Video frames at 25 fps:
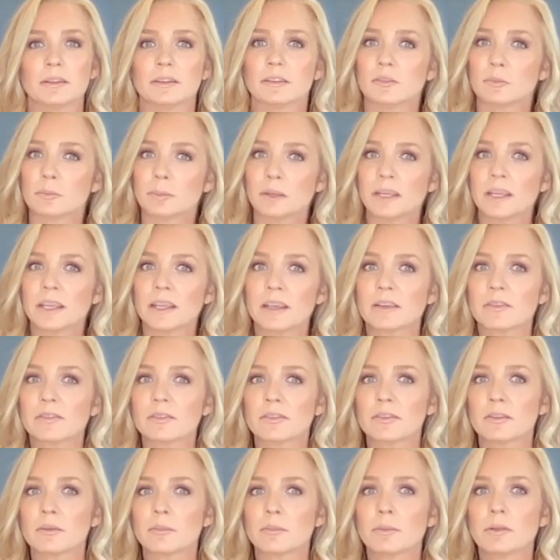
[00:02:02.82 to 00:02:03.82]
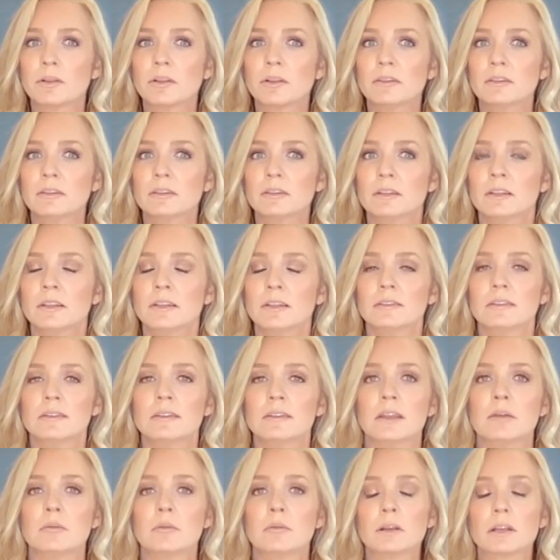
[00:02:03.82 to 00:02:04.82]
And speaking of simple,
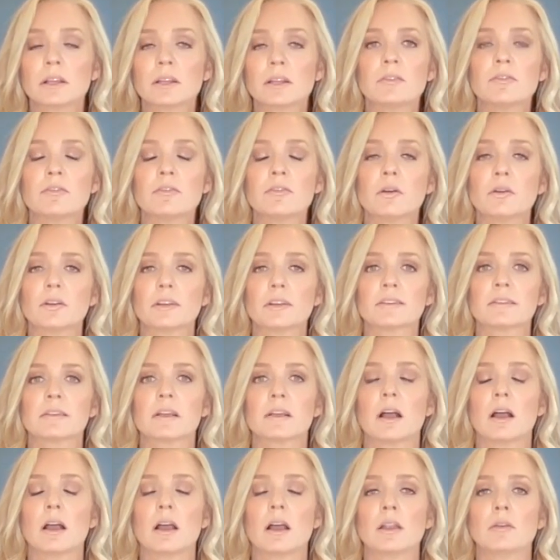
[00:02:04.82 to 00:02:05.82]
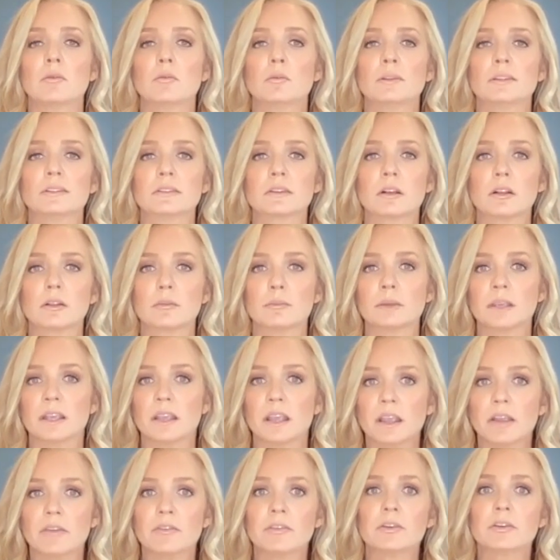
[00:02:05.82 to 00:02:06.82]
today we're going to focus on what's called
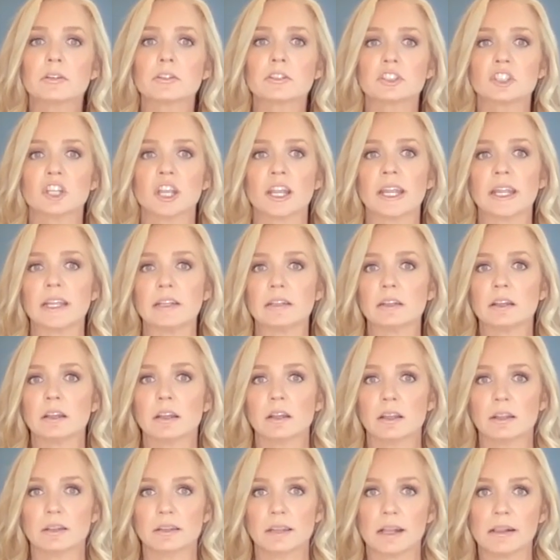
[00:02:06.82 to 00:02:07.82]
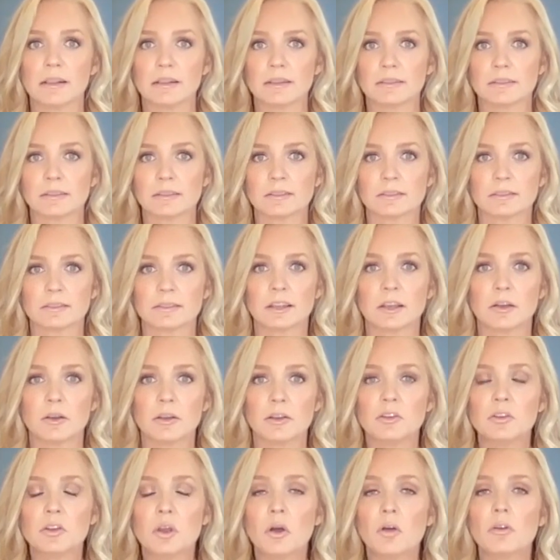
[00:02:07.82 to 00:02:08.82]
behavioral chain analysis. Now, I
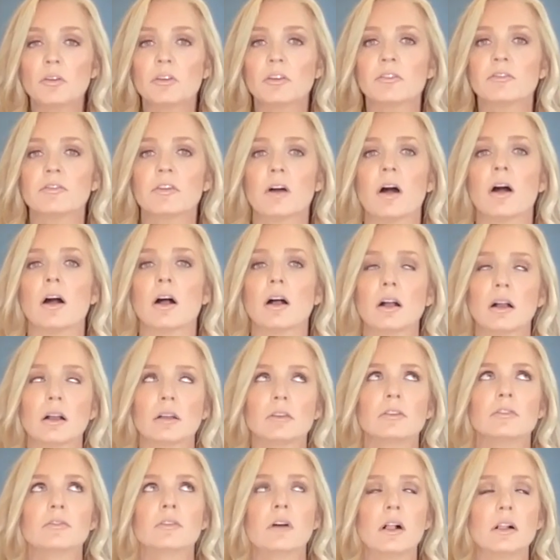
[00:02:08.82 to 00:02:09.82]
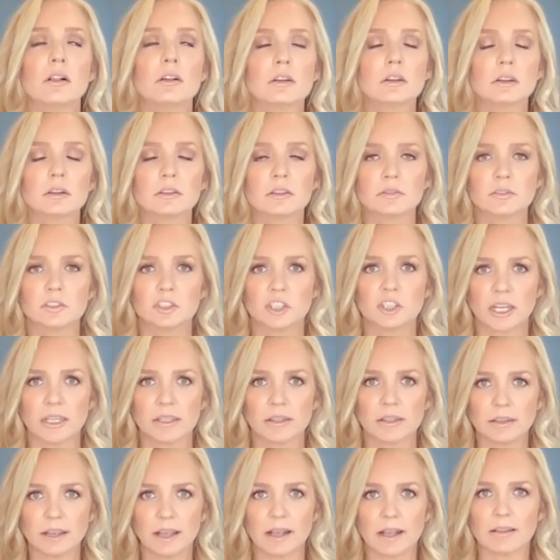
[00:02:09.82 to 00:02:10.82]
know you've all heard of chain
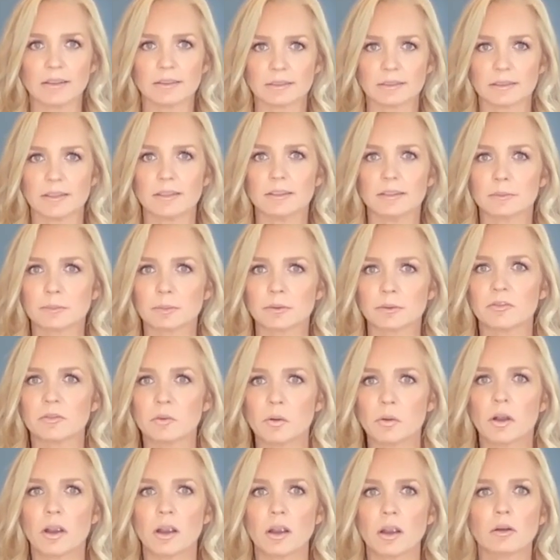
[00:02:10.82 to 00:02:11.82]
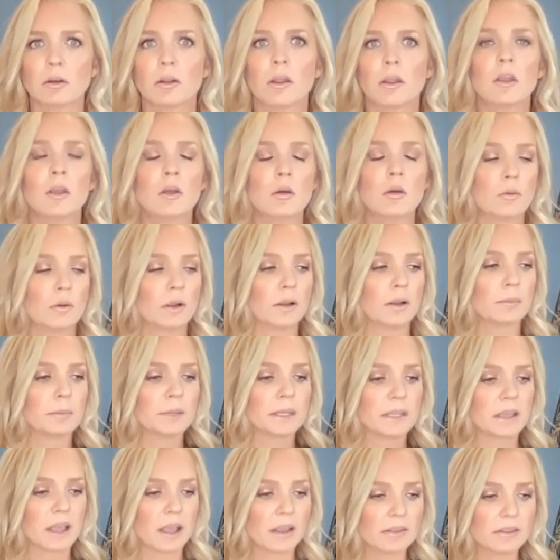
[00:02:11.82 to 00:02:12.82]
analyses before, where
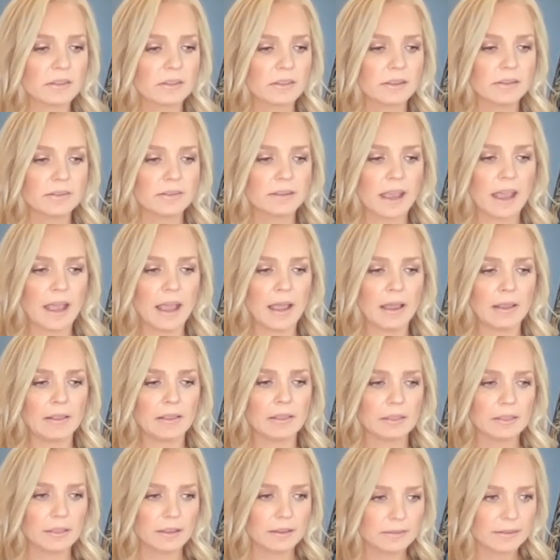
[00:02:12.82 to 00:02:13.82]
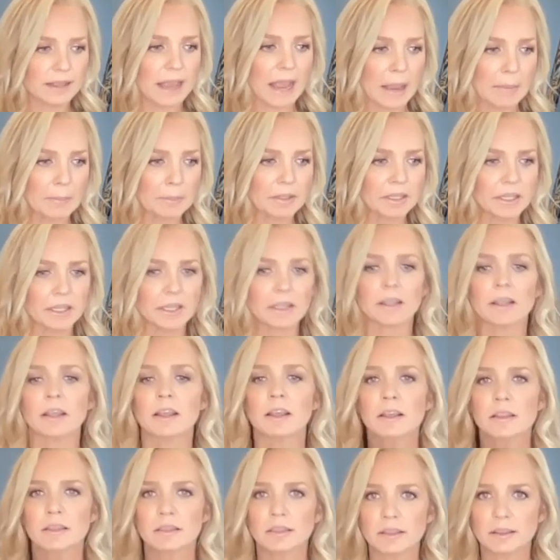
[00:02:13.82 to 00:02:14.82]
because of this happening,
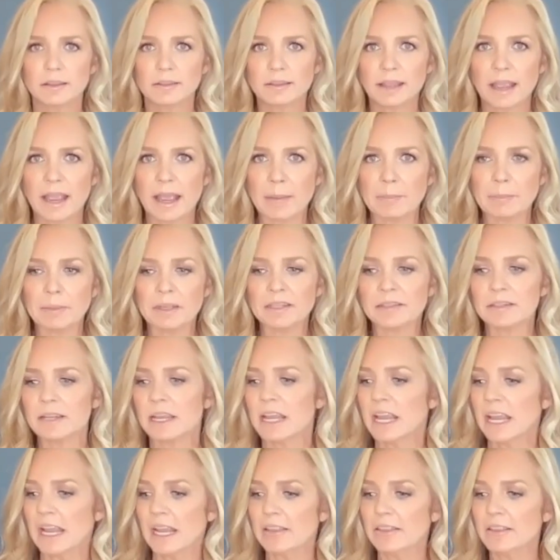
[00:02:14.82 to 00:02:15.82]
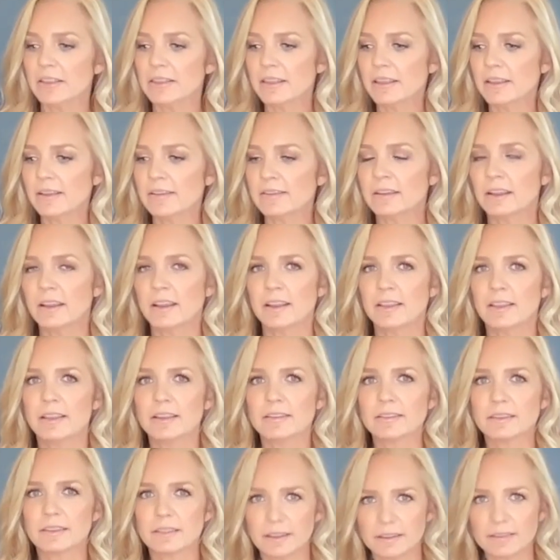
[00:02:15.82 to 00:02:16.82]
this happened, and then this, and
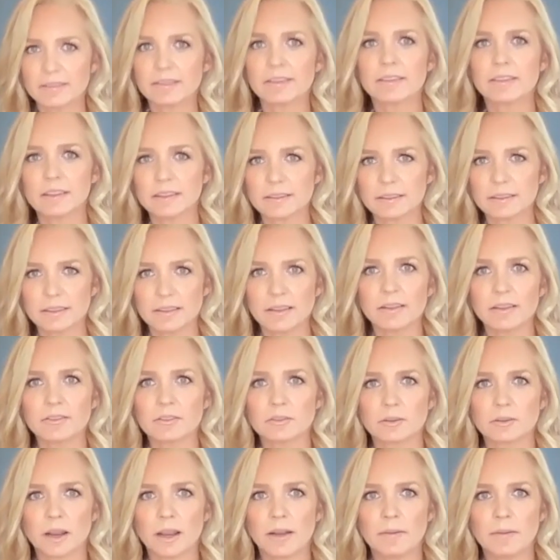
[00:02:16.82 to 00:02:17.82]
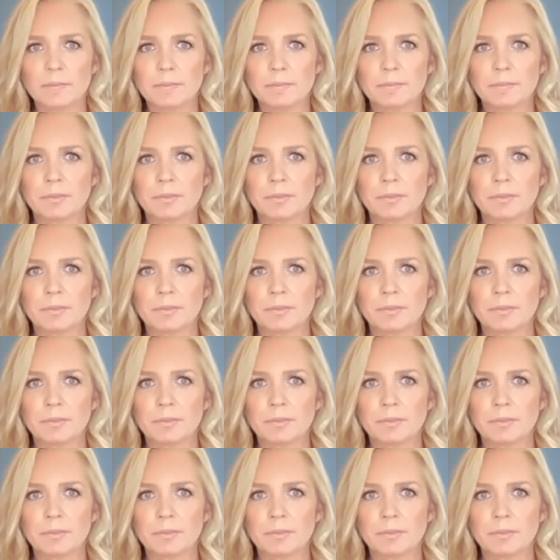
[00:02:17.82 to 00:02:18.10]
this, and this, and this, and this, right?